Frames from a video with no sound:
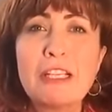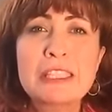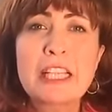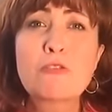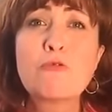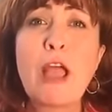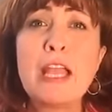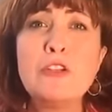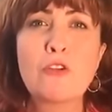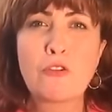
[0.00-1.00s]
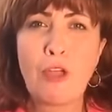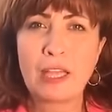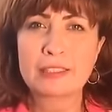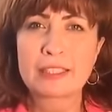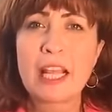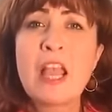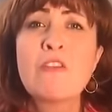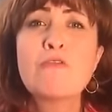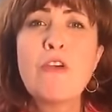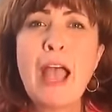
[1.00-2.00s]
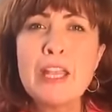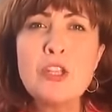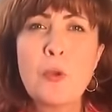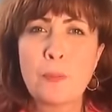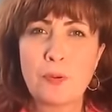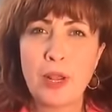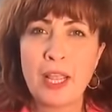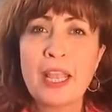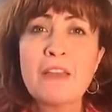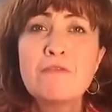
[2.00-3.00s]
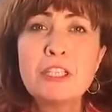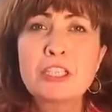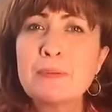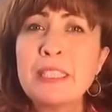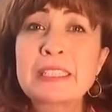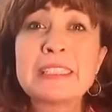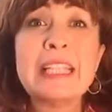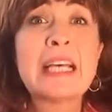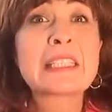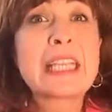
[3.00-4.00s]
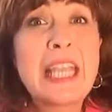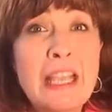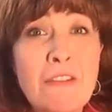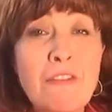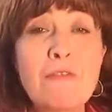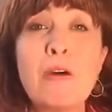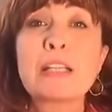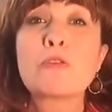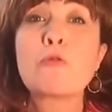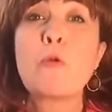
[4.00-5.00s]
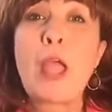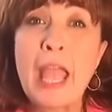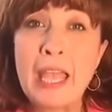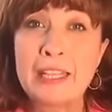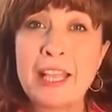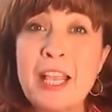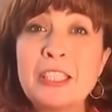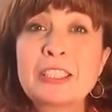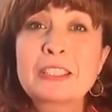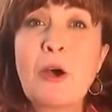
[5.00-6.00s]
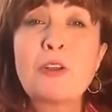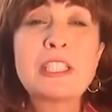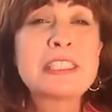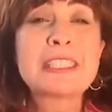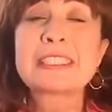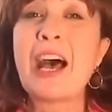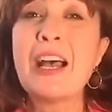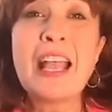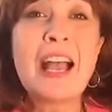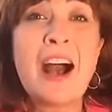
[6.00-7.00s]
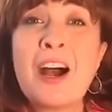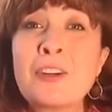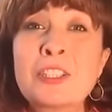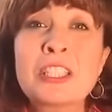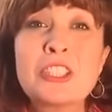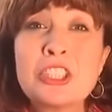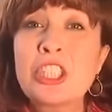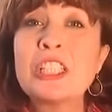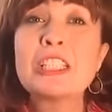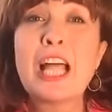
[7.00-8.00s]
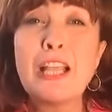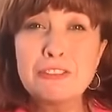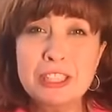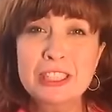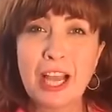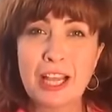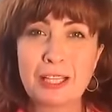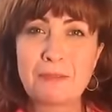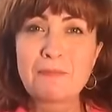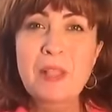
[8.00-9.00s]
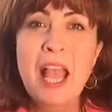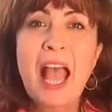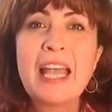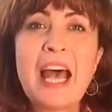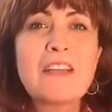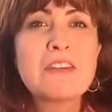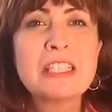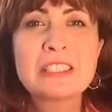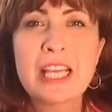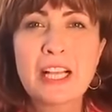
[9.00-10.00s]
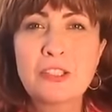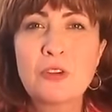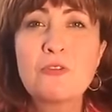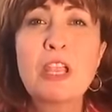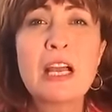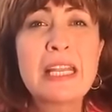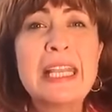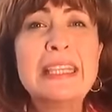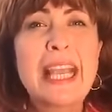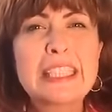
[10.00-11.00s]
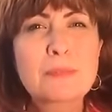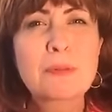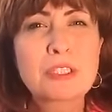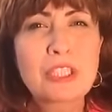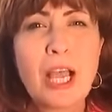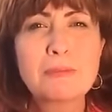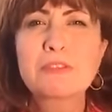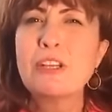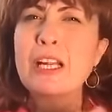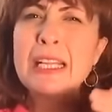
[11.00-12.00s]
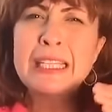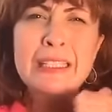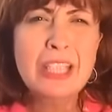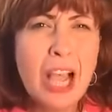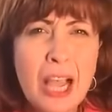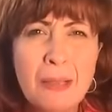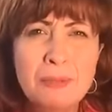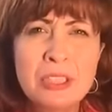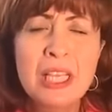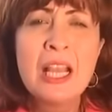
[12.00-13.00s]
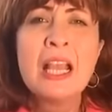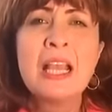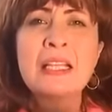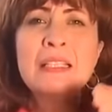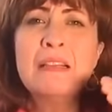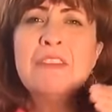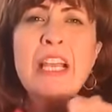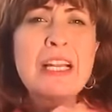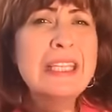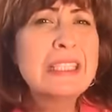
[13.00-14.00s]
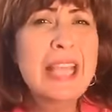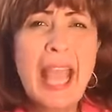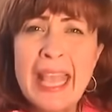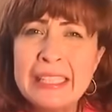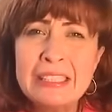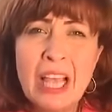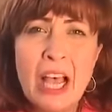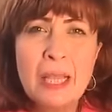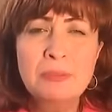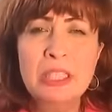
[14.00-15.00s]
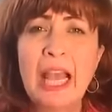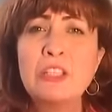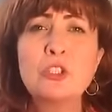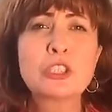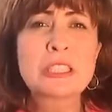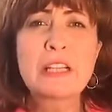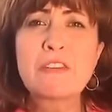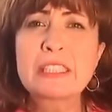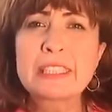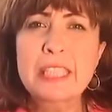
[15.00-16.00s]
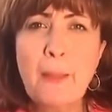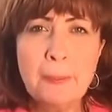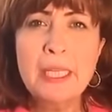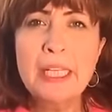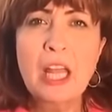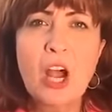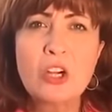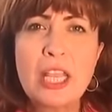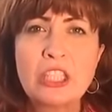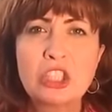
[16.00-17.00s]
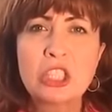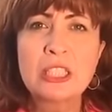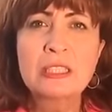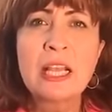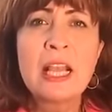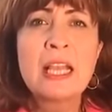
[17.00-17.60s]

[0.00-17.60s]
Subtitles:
He said when you fast, when you pray, which means not if, but when. So this is our Christian lifestyle. And I want to tell you, we are in desperate times. We are in the end times, and you see what is happening in our nation.